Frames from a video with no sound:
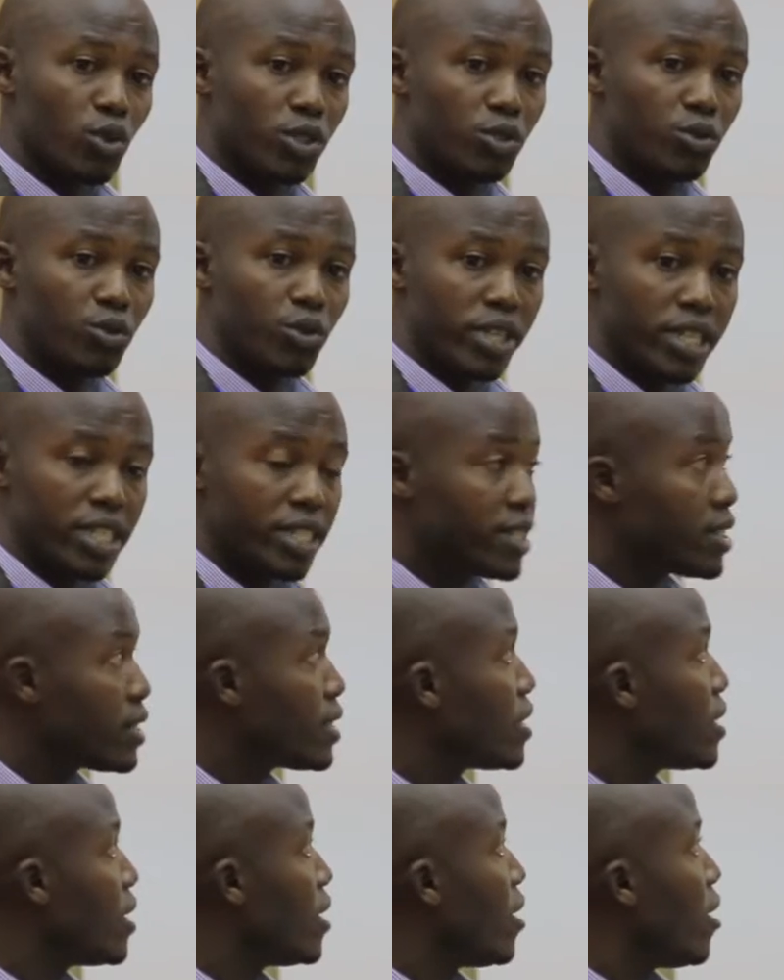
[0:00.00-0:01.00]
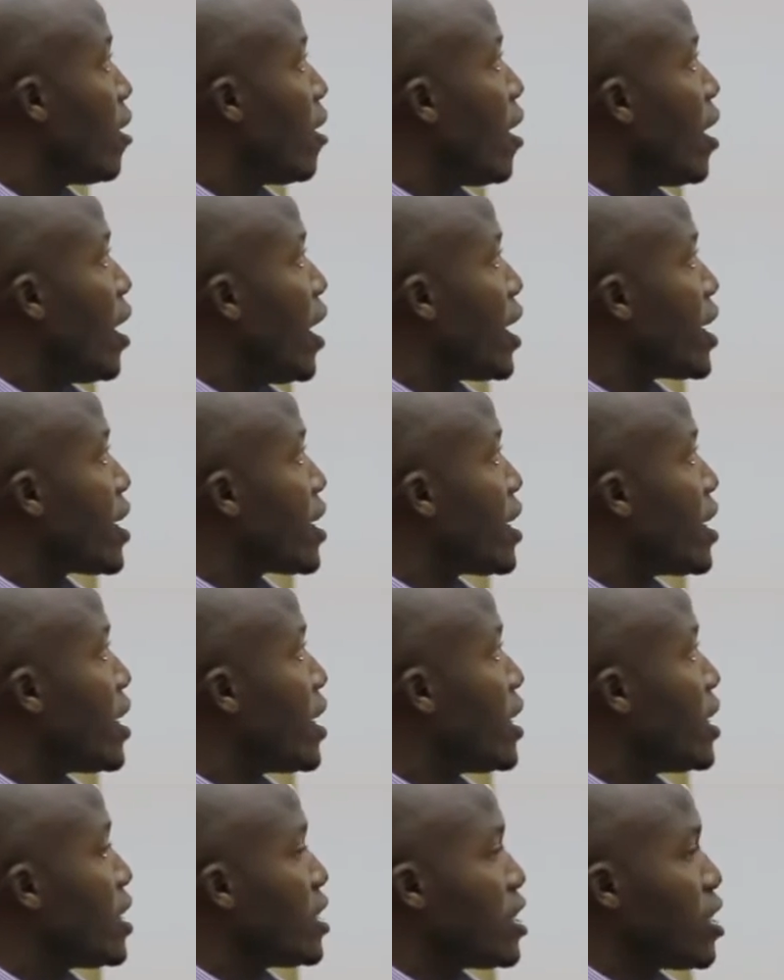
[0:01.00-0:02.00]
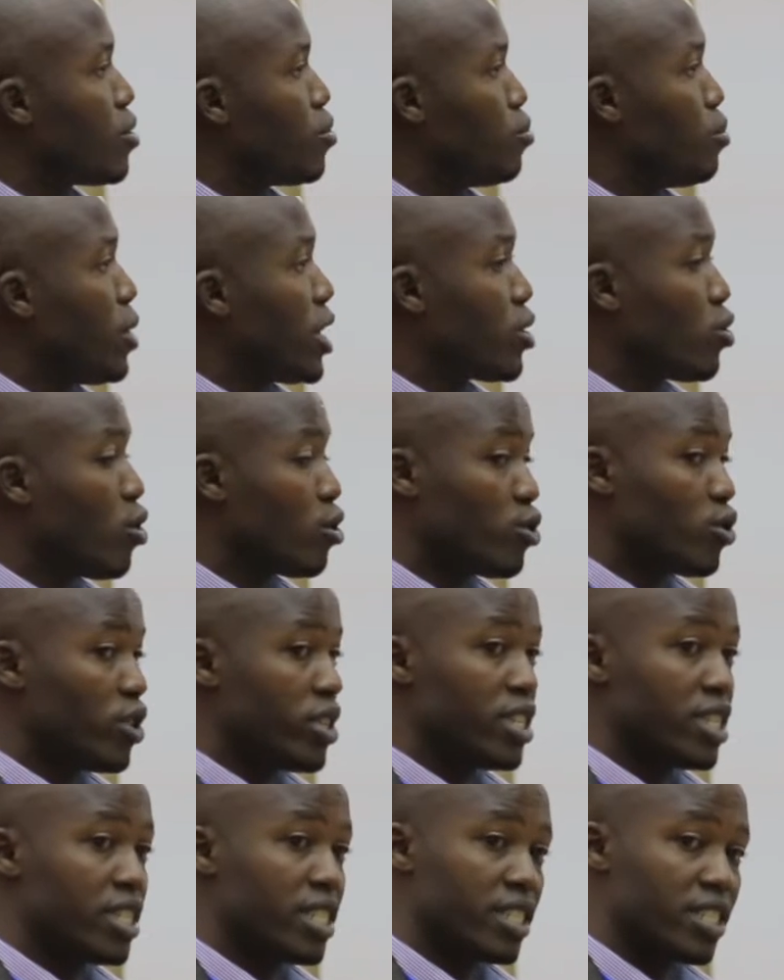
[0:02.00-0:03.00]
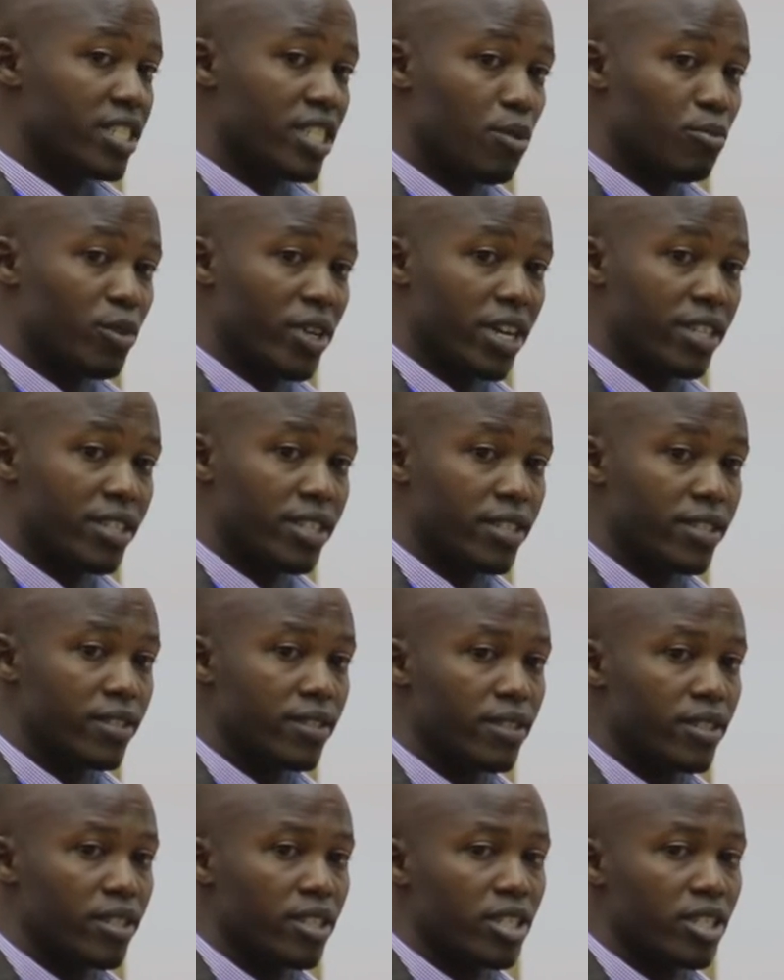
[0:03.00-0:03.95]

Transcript: what to eat, and but also in some cases,